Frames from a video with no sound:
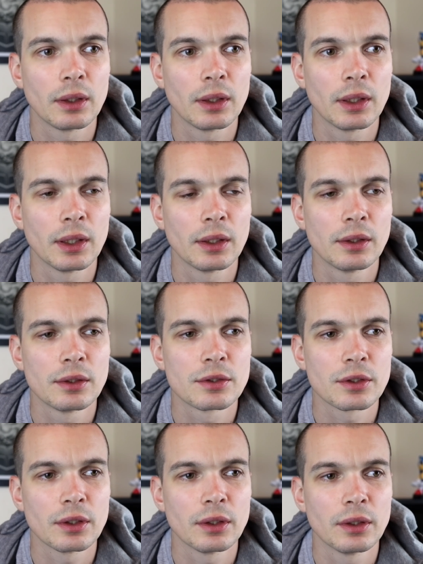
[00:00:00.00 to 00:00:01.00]
and
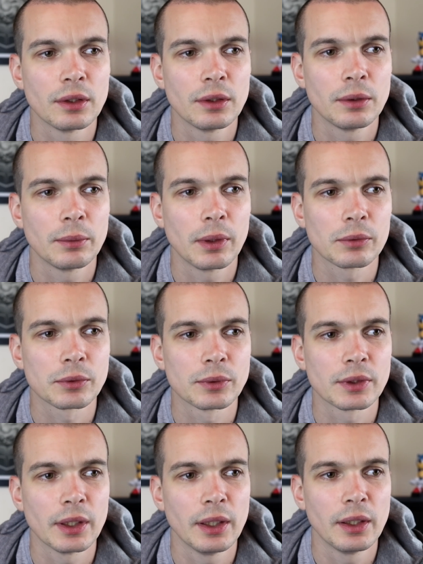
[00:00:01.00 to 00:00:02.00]
who else
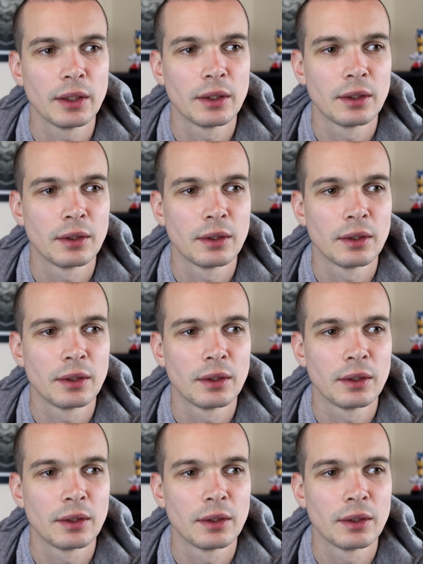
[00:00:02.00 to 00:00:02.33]
was there?